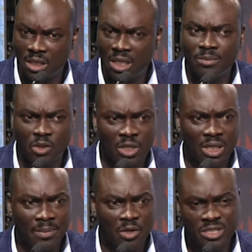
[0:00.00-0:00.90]
And I'm talking
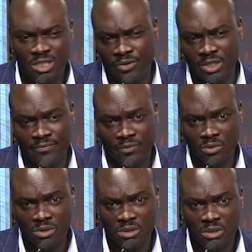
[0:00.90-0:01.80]
about the security
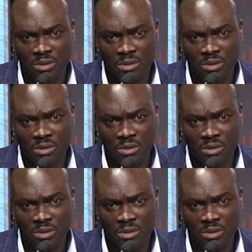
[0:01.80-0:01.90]
forces.